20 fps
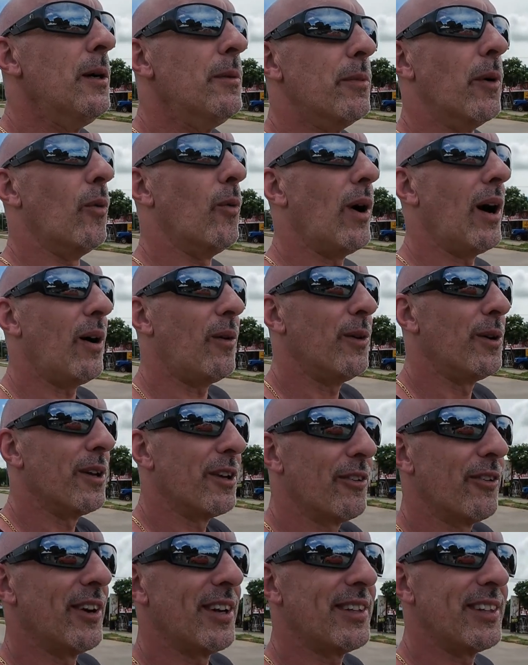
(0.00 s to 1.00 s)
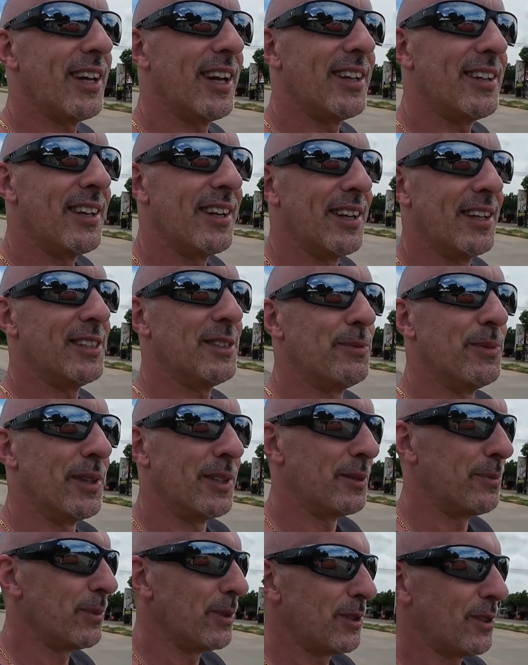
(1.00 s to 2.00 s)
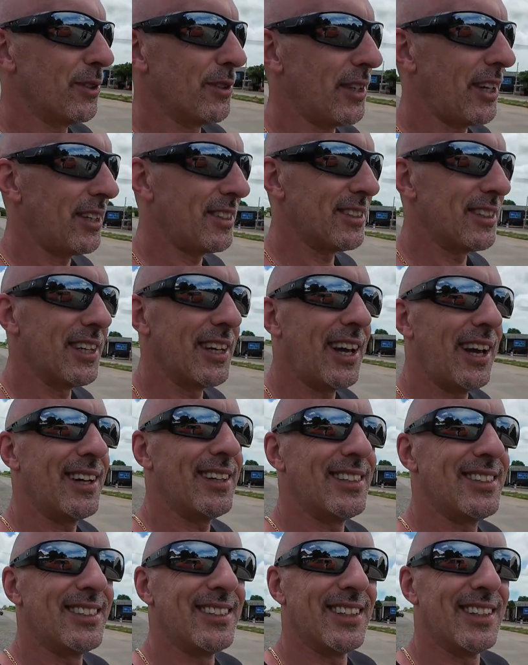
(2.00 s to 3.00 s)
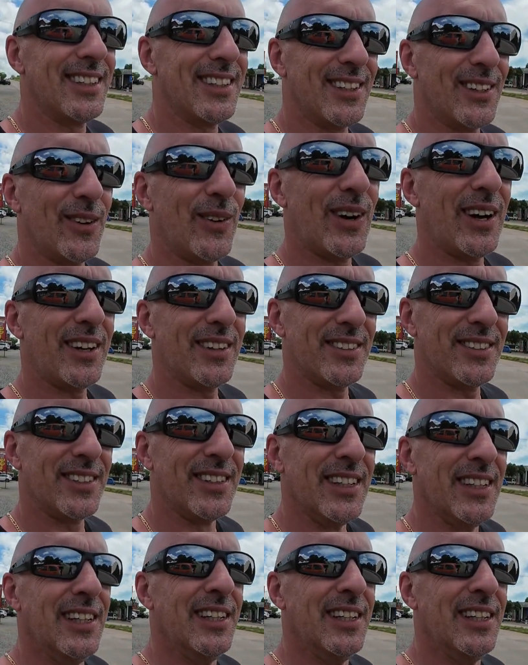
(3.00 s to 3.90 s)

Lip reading: But wow, what a great day today has been. It's been so nice to get out of the city and go out and